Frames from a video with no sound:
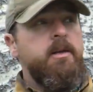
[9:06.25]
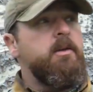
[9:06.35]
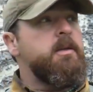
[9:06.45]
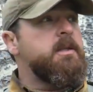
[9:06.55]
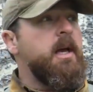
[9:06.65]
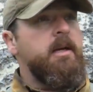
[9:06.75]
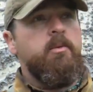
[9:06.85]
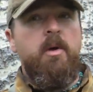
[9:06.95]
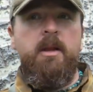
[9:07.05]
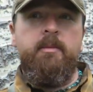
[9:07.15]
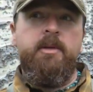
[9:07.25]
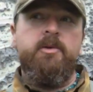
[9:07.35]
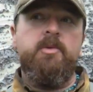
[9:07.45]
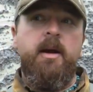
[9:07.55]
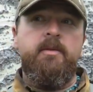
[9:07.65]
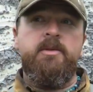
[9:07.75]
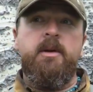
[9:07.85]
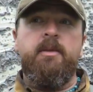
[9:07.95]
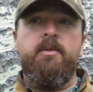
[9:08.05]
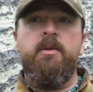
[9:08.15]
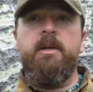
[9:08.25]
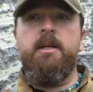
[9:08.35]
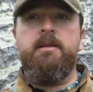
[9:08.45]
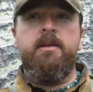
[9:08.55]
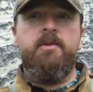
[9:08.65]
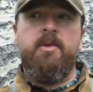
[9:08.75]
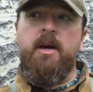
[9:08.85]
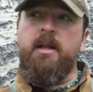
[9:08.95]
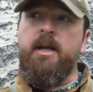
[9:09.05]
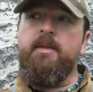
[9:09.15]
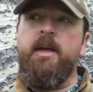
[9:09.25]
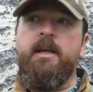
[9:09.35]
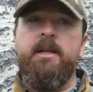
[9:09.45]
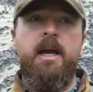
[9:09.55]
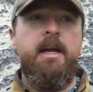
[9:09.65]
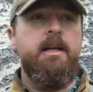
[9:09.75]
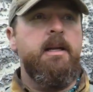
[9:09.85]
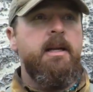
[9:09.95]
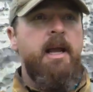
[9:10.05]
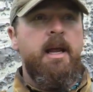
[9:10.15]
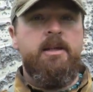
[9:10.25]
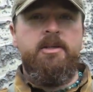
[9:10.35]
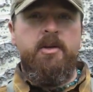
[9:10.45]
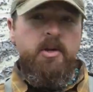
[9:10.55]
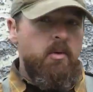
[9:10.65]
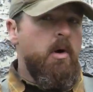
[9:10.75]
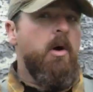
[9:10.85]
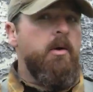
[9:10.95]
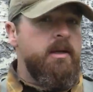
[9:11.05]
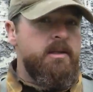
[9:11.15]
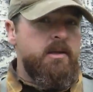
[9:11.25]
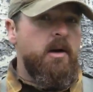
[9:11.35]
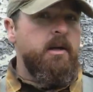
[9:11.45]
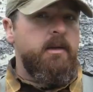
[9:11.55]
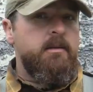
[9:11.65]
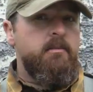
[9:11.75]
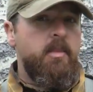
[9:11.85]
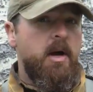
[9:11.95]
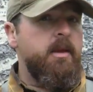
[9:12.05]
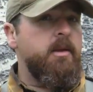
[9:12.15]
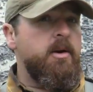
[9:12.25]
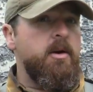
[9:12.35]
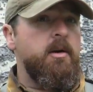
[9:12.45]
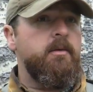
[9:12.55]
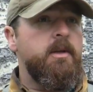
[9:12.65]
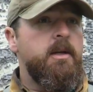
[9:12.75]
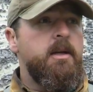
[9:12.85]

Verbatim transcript: you decided, well, I'm going to drive straight through to get to the trailhead that night, and so you are already starting behind the curve.